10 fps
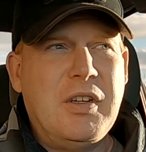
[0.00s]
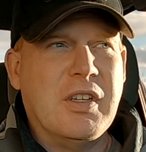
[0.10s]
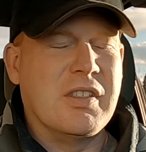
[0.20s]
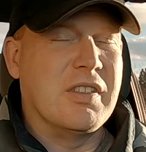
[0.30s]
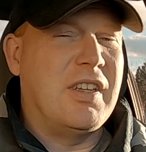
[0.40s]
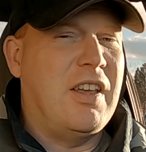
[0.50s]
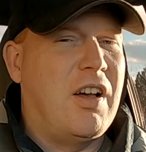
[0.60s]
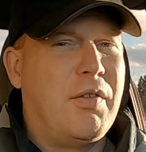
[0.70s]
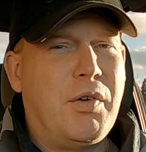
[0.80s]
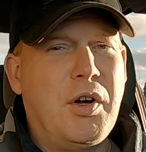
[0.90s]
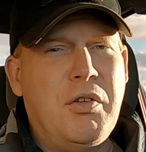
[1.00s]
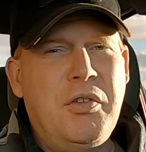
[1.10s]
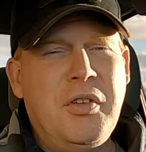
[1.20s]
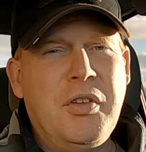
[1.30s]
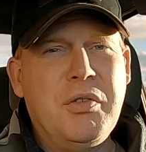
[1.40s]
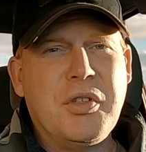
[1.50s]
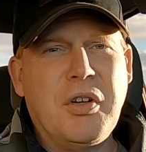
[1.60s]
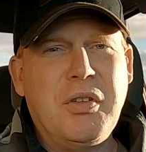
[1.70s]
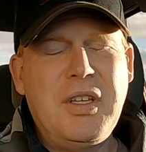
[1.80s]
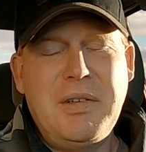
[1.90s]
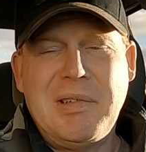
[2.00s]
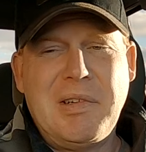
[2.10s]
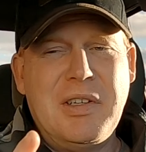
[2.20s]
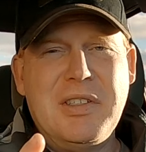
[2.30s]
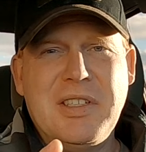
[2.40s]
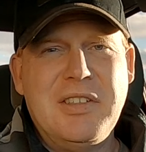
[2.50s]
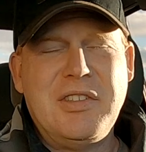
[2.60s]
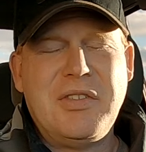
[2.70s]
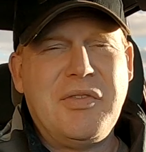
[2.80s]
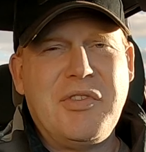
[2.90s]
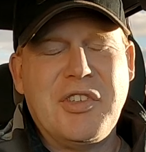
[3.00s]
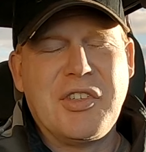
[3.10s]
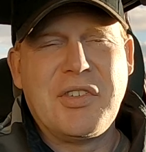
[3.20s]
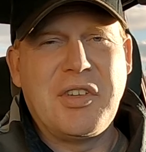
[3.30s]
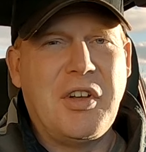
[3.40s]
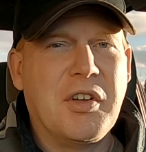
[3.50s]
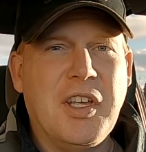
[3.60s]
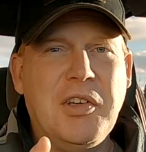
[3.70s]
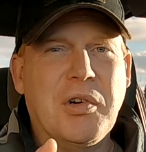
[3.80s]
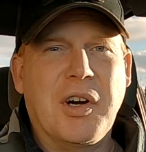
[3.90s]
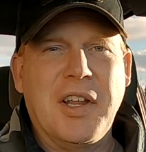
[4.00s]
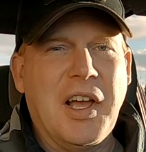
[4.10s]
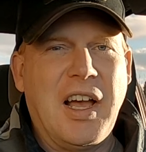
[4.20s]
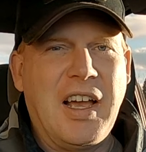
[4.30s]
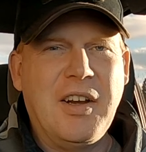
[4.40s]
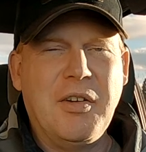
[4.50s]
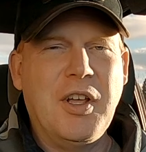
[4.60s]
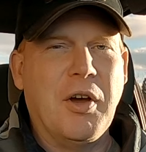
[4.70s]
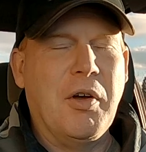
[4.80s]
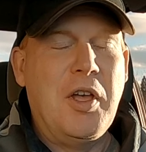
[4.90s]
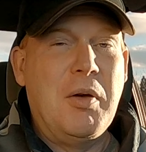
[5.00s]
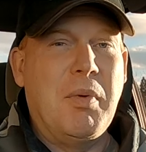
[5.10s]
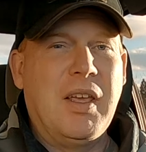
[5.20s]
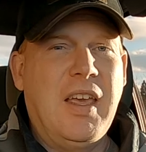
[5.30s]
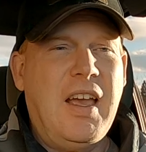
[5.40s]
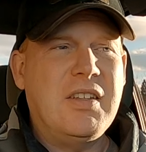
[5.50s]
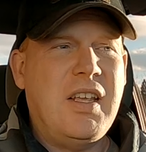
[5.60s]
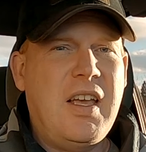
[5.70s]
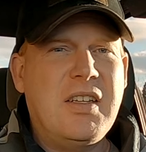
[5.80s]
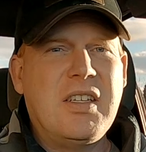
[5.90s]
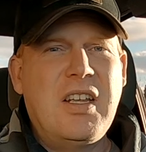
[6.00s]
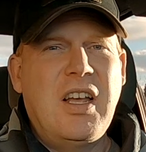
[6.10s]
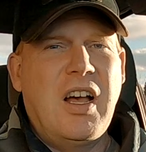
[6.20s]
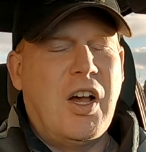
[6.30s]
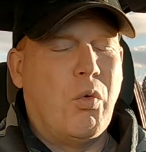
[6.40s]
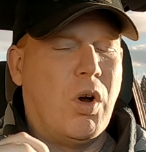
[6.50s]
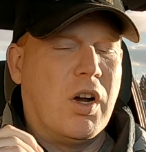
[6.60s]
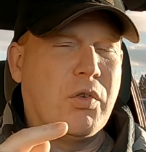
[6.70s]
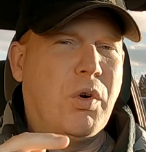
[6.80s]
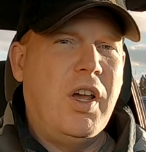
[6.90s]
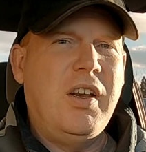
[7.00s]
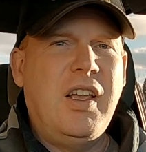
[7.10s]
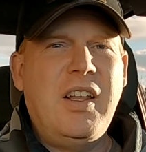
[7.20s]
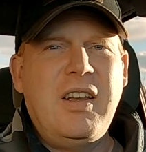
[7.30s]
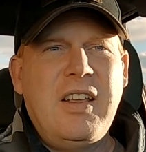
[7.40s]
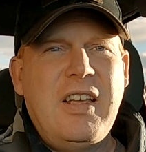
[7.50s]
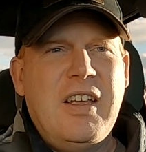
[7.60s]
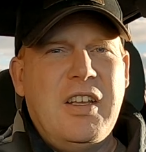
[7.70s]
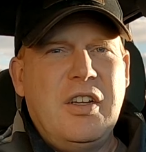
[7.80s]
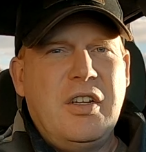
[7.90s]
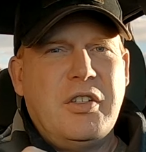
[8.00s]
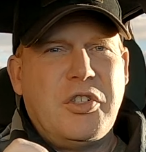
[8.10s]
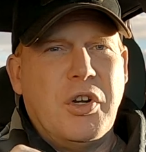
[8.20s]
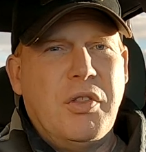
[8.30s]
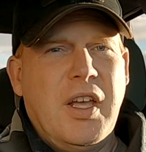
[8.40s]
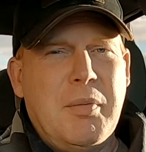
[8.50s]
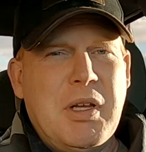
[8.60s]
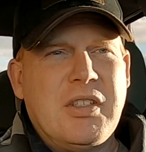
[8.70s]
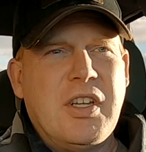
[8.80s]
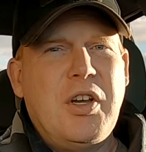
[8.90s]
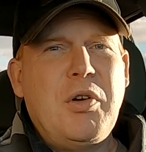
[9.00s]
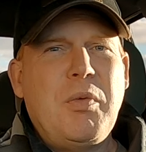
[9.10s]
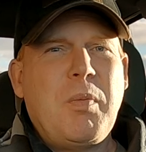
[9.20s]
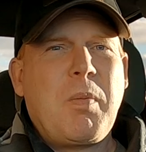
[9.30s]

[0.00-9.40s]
Does it say off-road use only, or is it just hunky-dory? I don't know. My gas, I walked right in, showed the MSO,